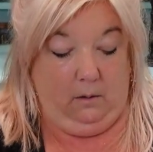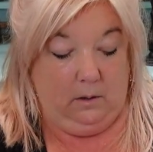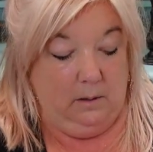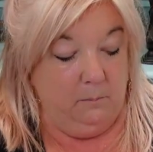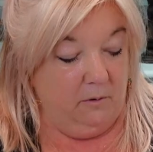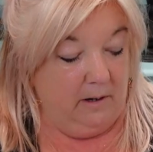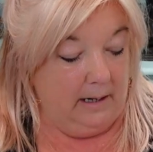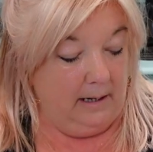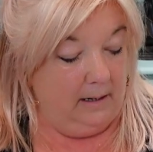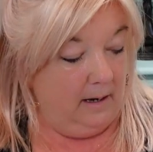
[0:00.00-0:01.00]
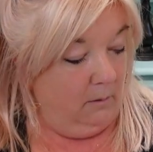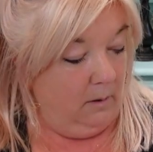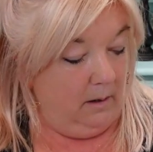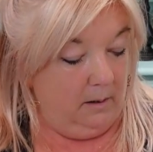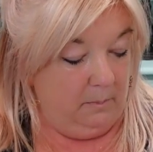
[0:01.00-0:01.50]
We can bring in
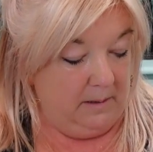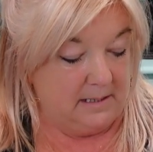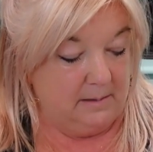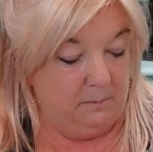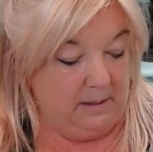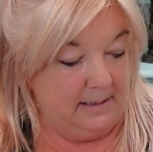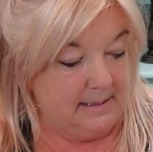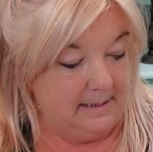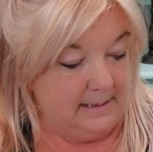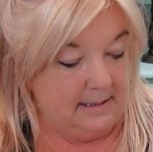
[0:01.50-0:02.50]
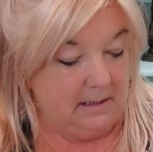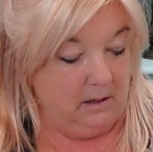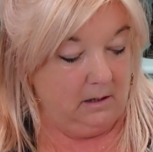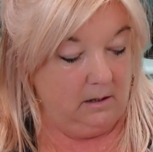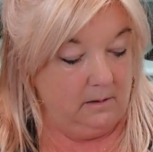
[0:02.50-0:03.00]
our bits and pieces
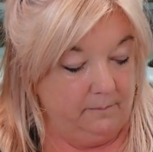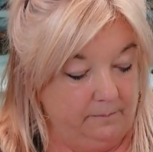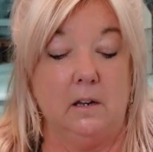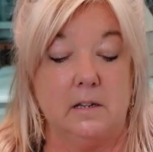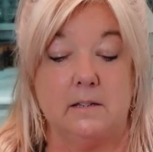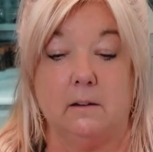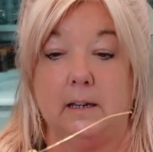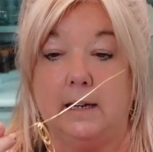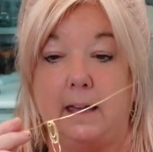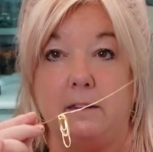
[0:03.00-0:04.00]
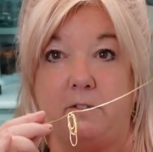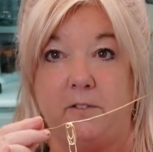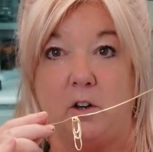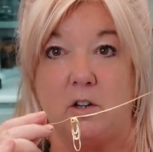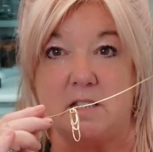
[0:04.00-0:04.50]
here. So I'm going to get the
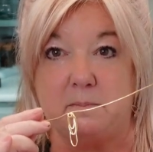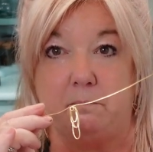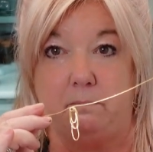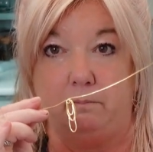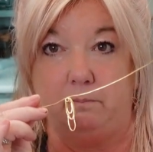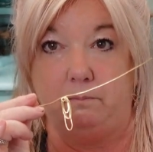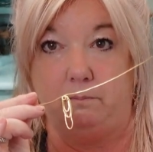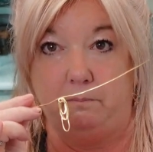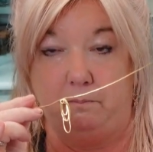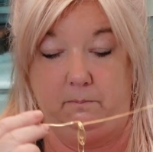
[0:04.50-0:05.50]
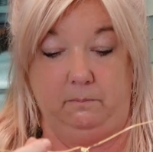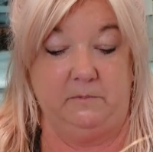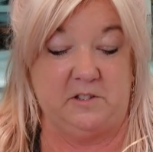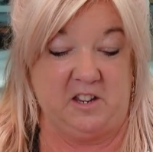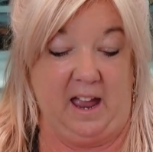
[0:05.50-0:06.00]
first
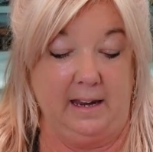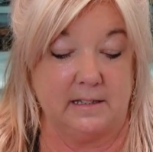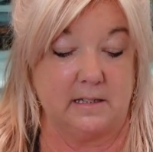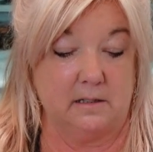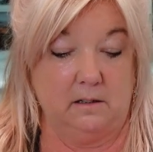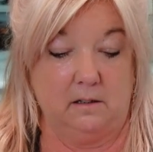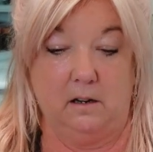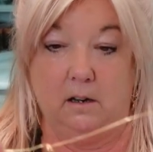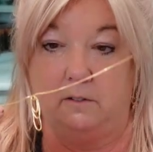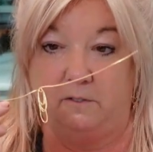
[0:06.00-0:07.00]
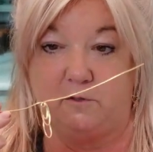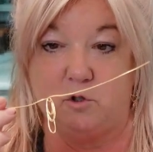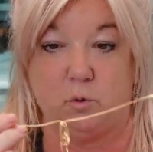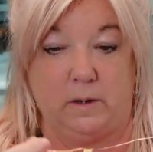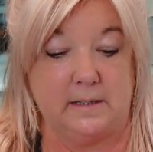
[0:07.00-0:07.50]
set of
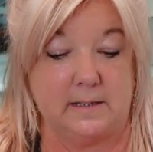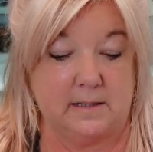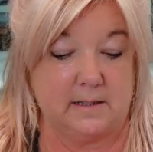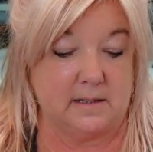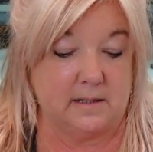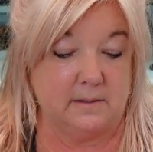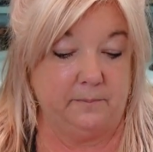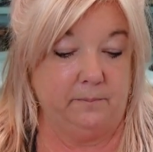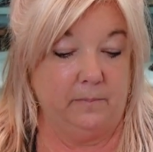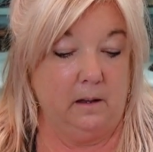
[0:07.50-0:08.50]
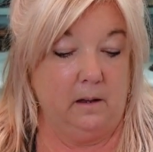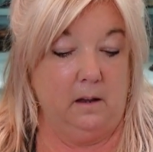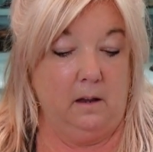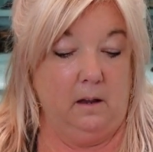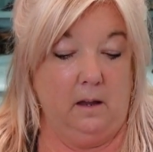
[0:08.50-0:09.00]
twists,
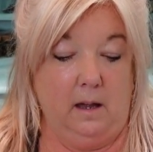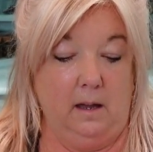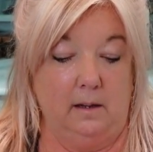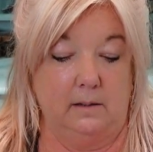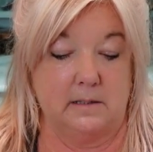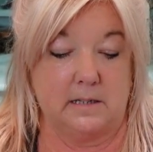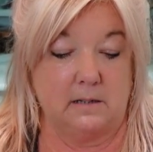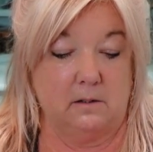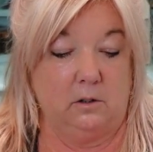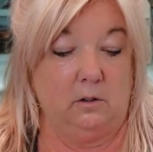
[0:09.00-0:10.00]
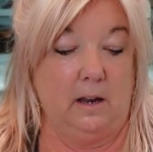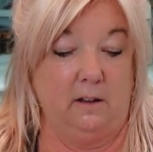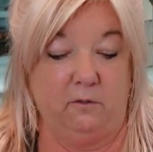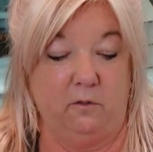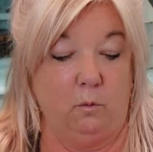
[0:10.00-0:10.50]
and you'll
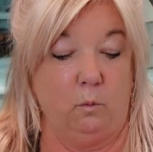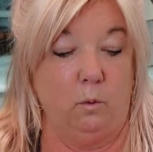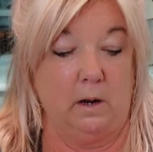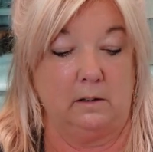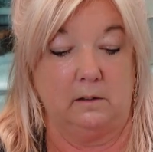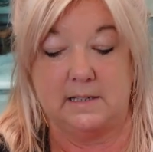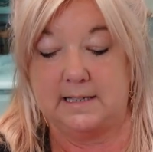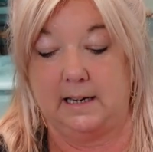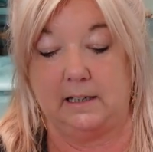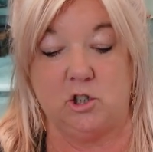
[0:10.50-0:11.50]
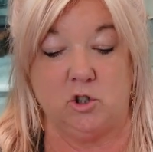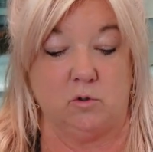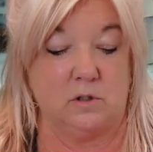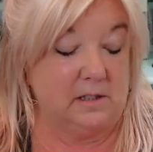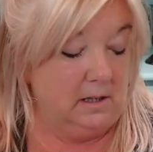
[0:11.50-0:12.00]
have one slightly
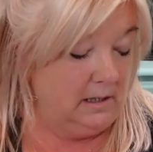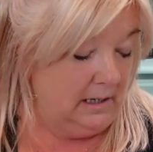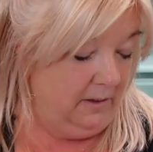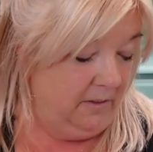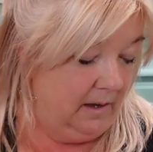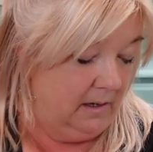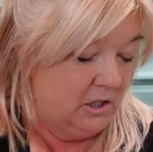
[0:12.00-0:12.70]
shorter than the other.